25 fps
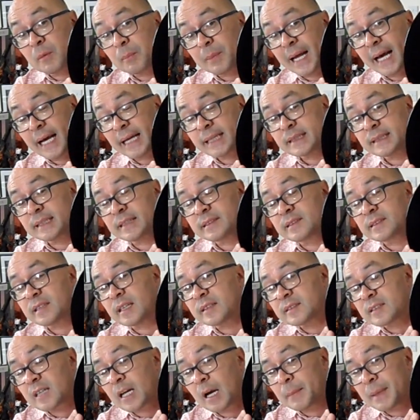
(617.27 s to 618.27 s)
for black. This
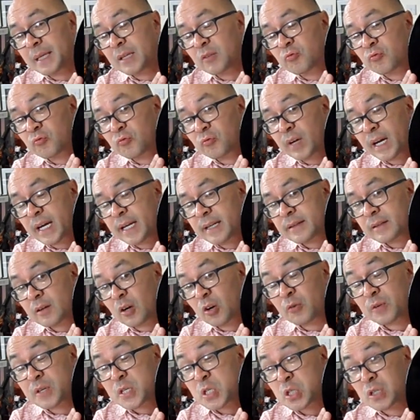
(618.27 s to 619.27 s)
does come in red,
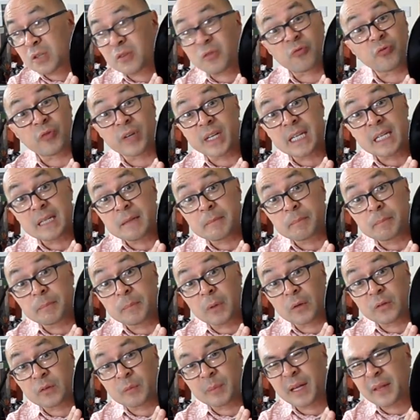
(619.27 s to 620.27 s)
orange, and green.
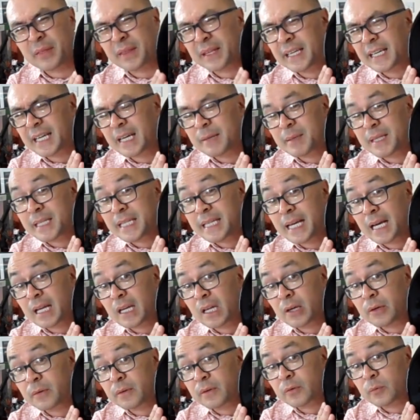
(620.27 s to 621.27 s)
Possibly, I think, came in
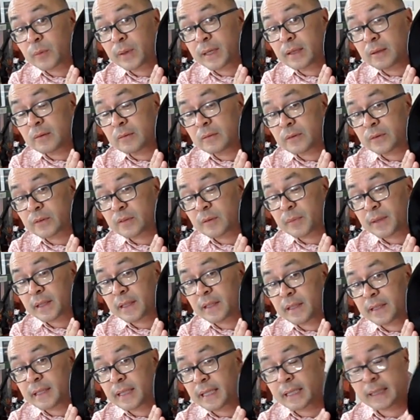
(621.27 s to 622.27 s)
yellow as well, or something
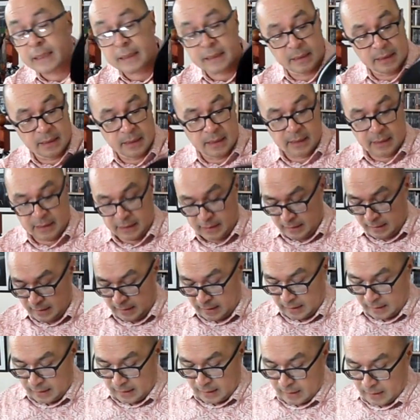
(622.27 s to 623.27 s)
like that.
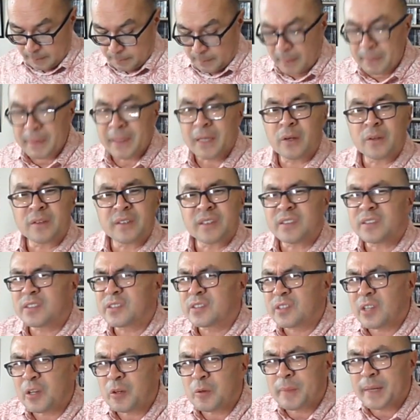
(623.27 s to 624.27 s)
But because there's
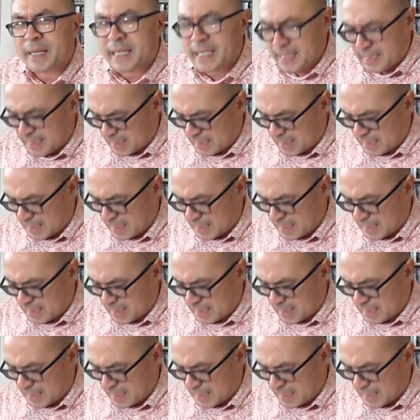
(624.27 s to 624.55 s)
so many